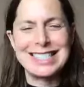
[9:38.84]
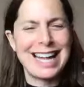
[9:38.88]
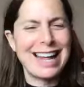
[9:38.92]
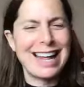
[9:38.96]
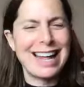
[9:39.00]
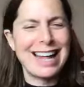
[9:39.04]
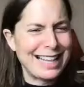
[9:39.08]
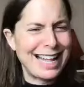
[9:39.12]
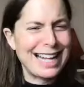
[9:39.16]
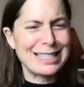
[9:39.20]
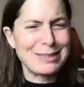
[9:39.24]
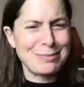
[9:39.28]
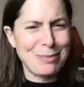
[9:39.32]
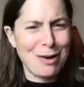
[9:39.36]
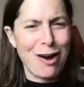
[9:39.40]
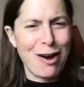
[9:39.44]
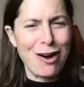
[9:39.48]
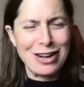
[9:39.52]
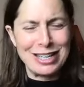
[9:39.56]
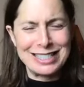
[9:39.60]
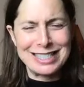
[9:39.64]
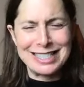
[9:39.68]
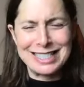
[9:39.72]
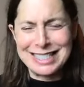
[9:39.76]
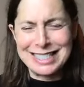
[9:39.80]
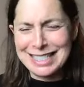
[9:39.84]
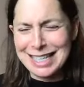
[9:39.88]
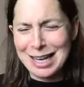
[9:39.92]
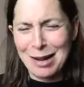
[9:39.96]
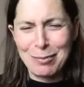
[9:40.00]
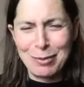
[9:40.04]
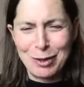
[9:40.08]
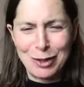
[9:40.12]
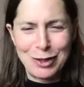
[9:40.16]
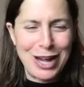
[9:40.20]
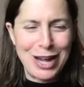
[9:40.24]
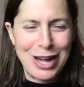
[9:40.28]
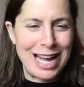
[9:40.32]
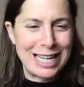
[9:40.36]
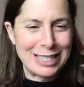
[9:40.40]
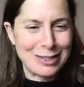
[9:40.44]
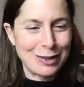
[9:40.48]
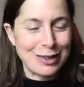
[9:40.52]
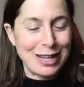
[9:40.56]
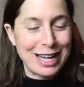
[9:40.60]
I think that's Parkinson's Club UK as well.